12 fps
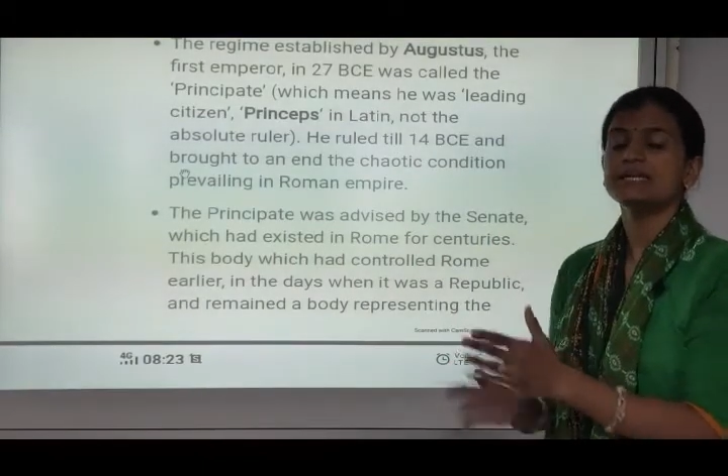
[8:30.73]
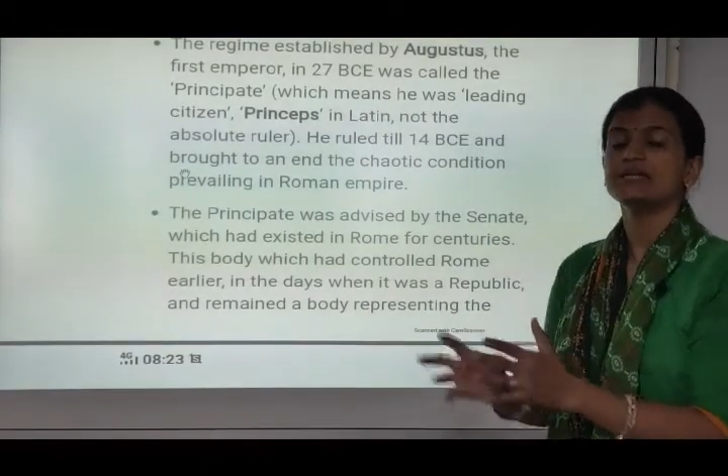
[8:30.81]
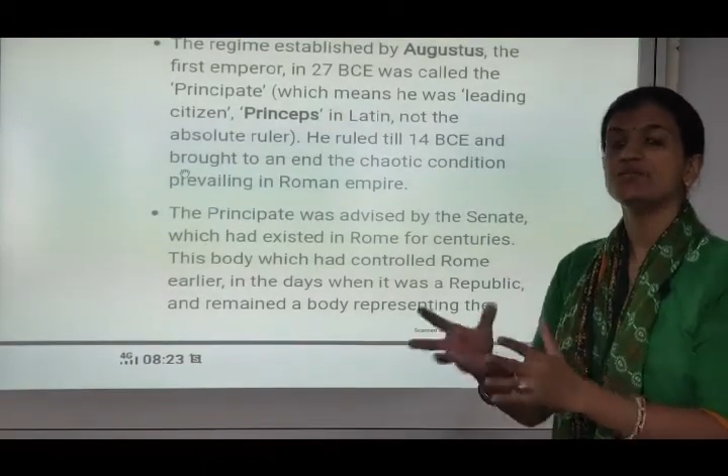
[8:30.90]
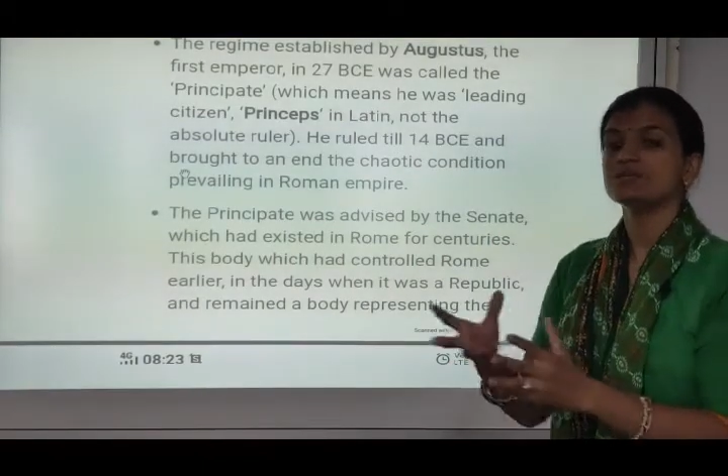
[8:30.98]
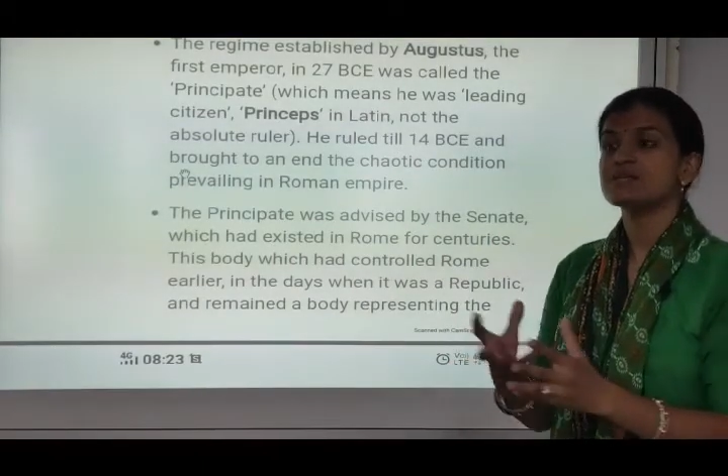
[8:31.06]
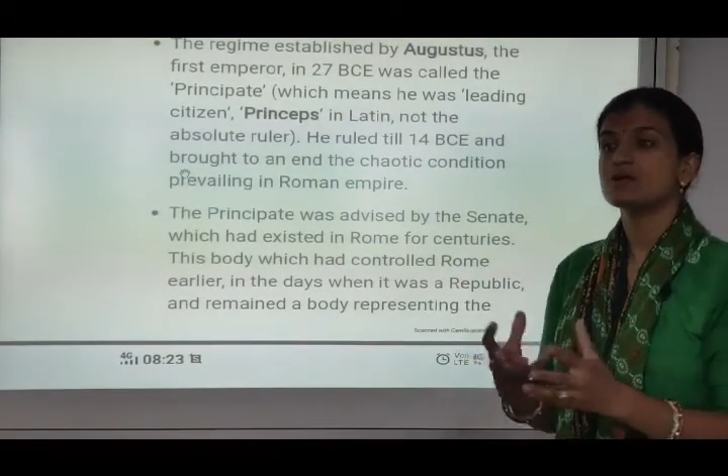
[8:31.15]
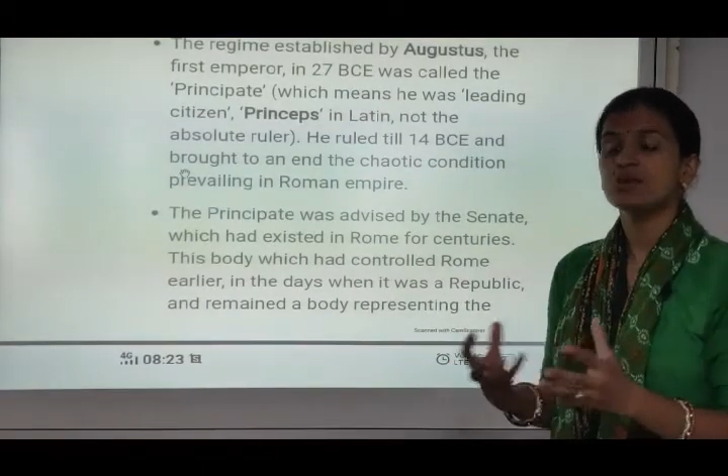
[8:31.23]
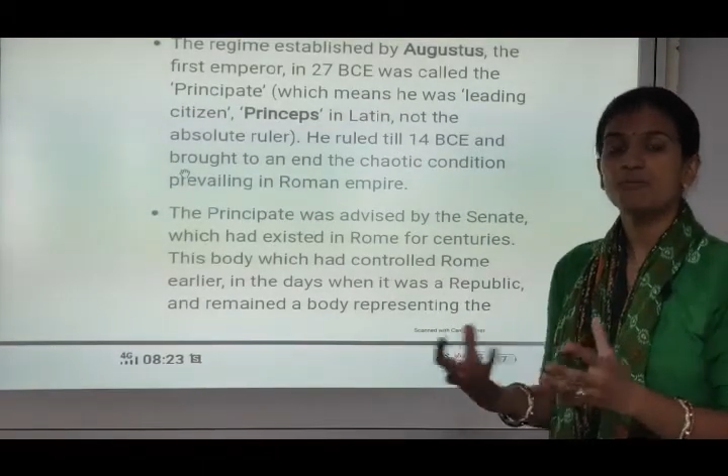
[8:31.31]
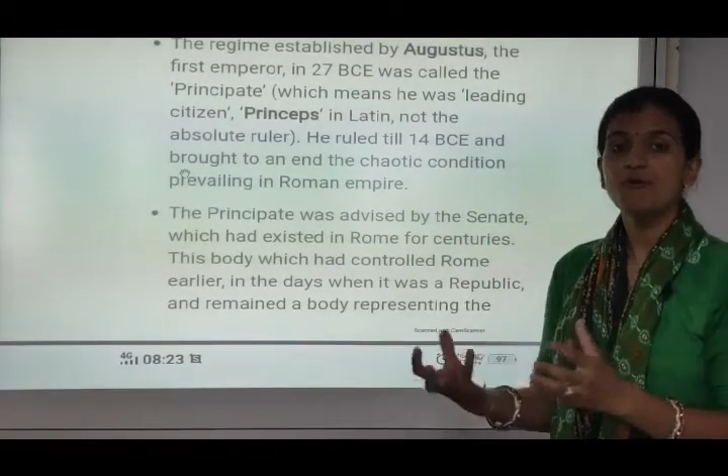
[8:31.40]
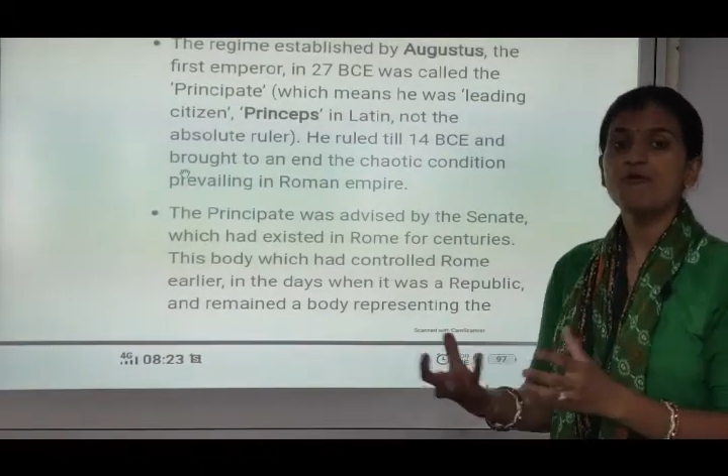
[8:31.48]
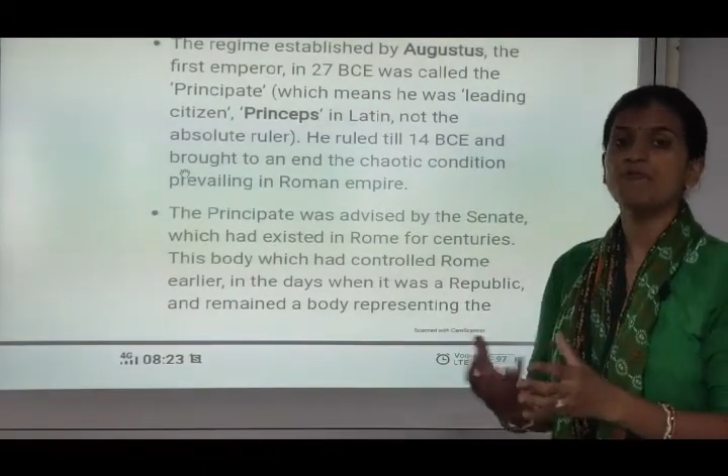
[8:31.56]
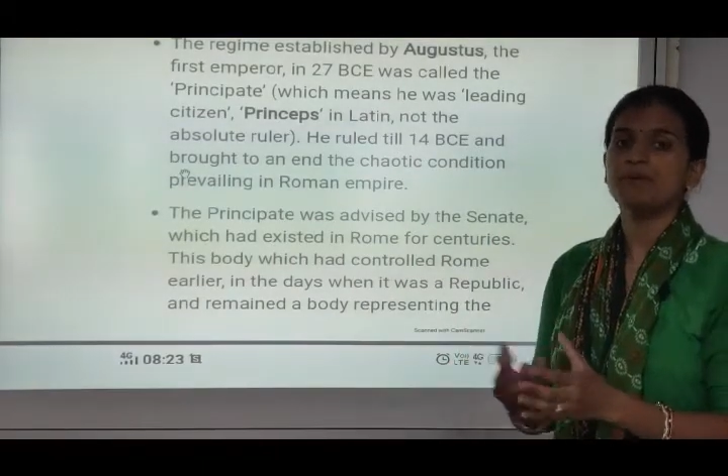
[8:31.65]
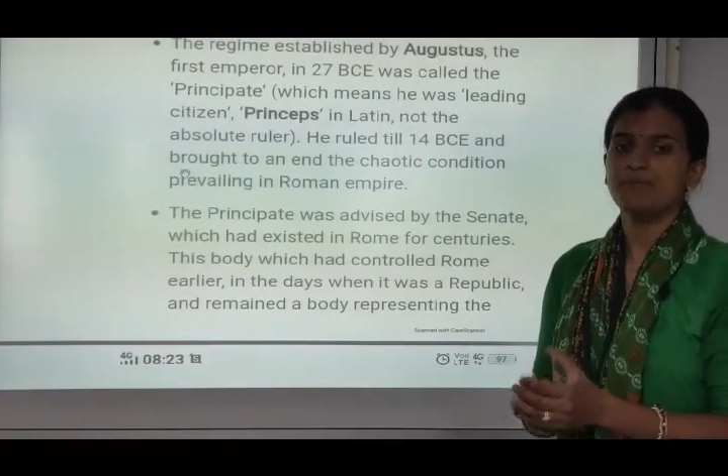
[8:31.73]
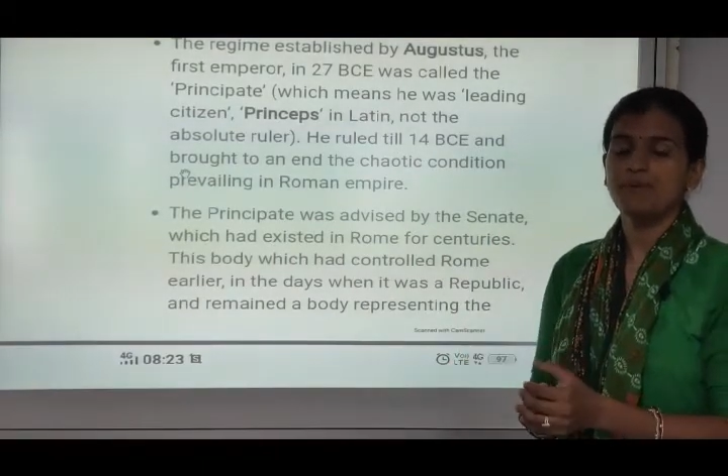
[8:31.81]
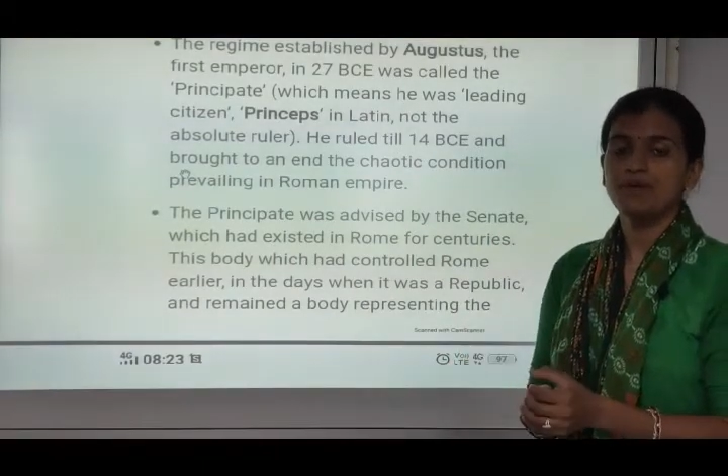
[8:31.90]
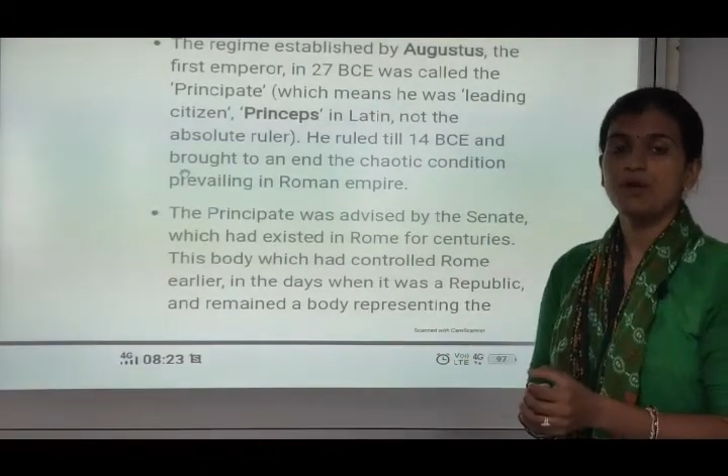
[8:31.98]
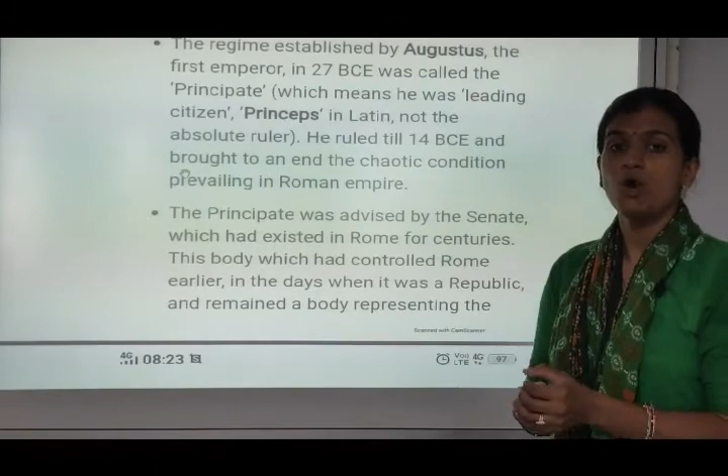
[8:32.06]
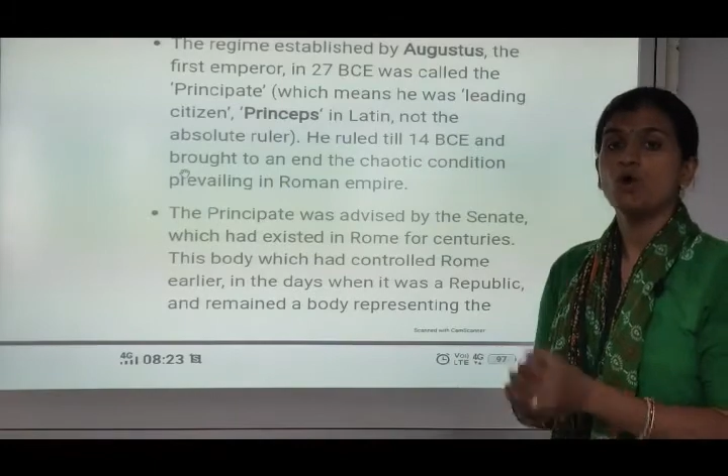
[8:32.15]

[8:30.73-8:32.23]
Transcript: It was a group of people